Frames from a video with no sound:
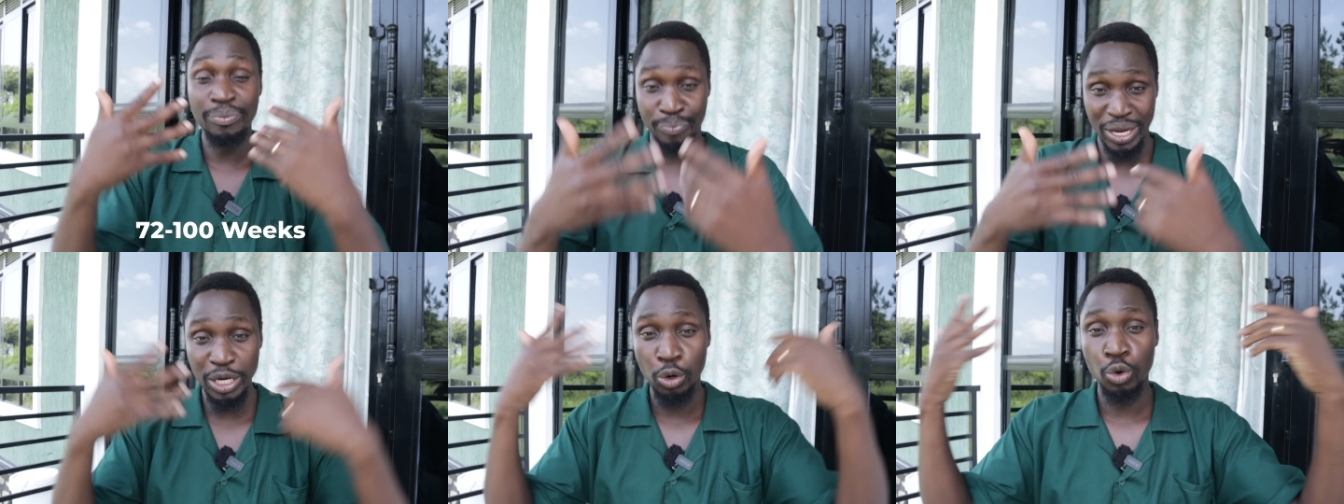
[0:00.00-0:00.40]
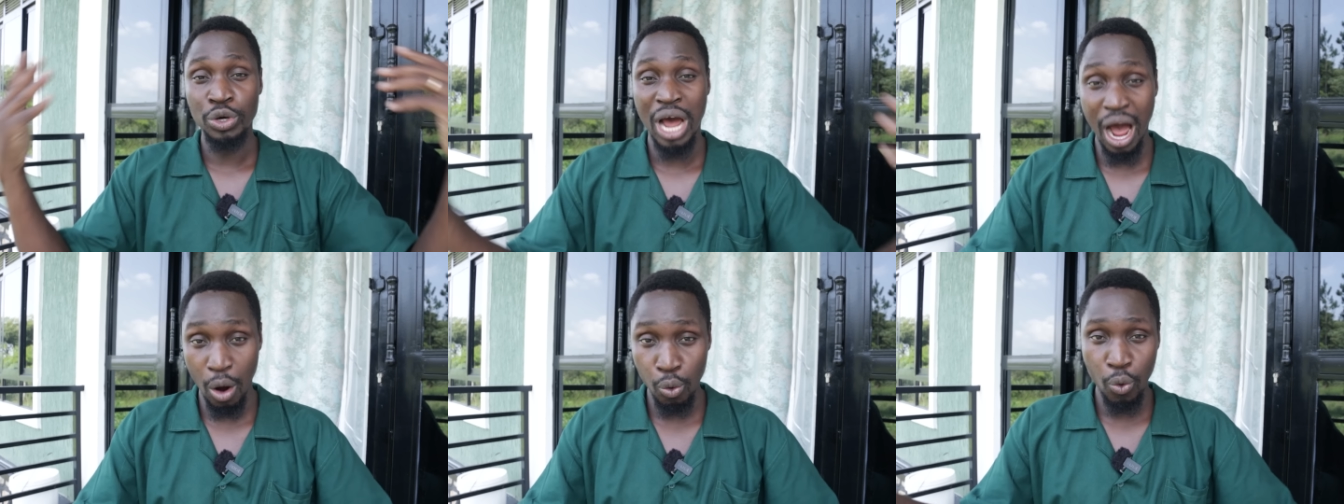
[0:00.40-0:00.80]
depending on
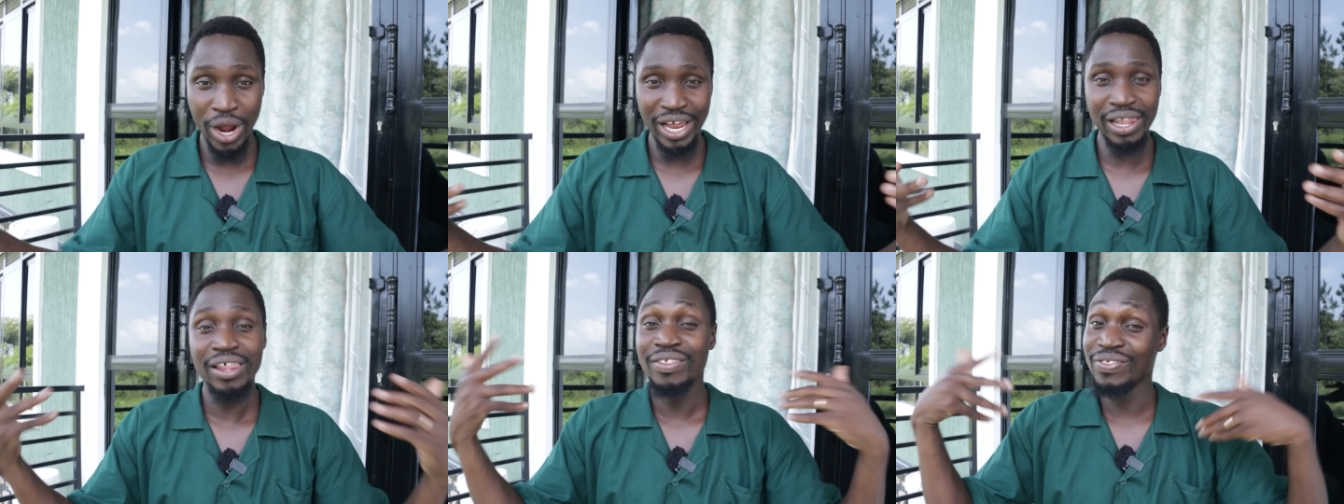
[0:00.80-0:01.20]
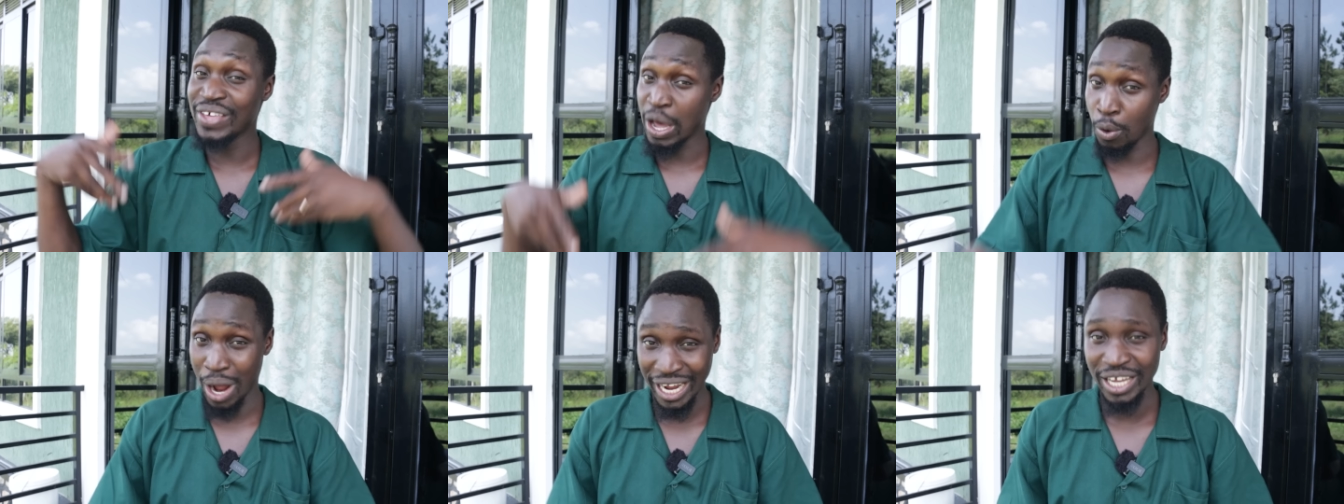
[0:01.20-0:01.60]
how well
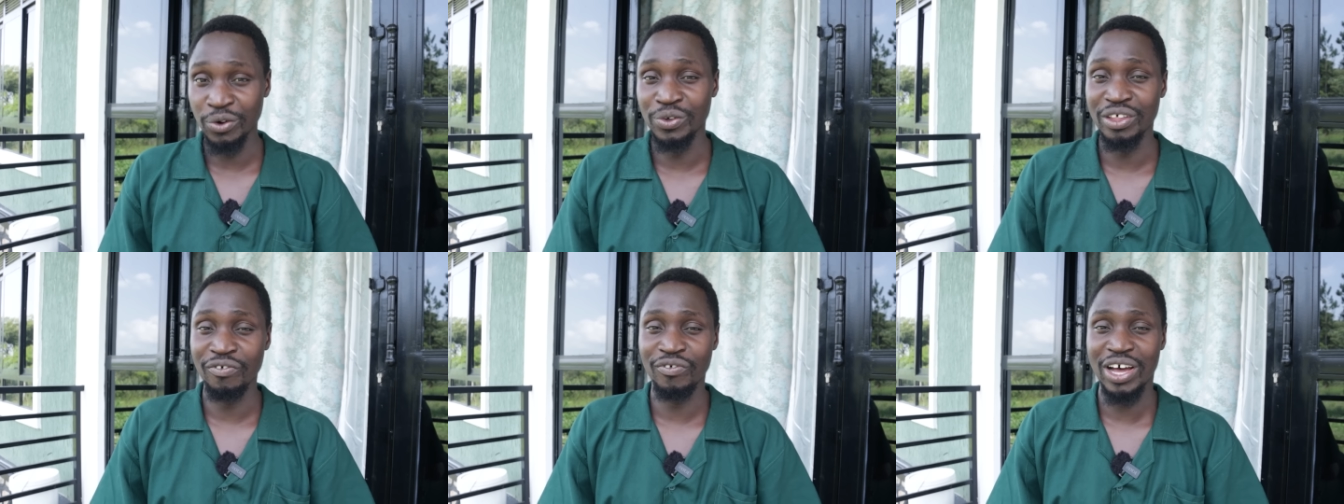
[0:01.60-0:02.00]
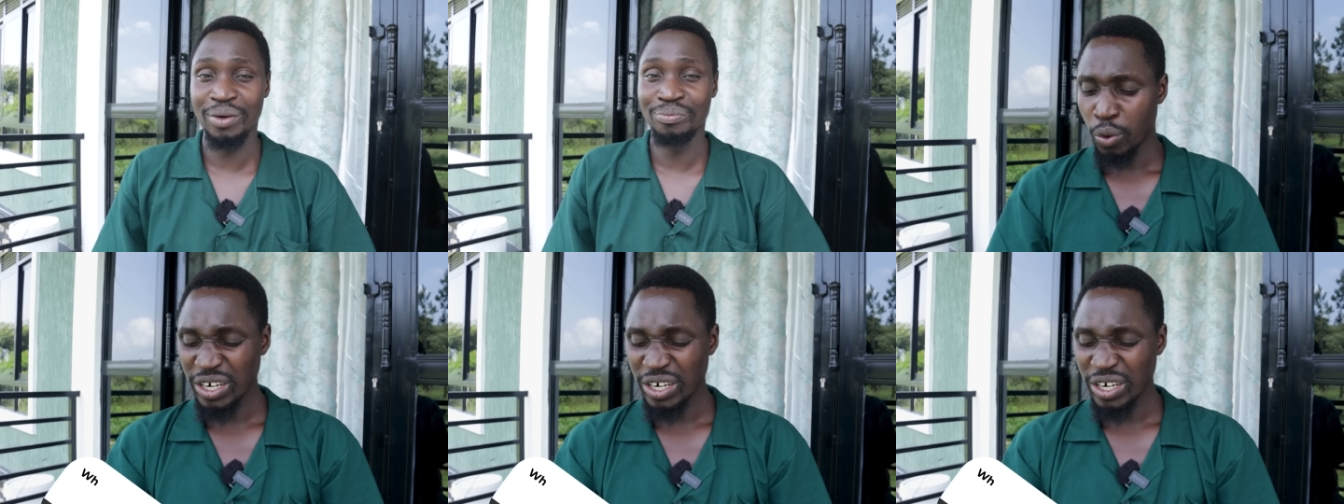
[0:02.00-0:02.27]
they are working on the farm.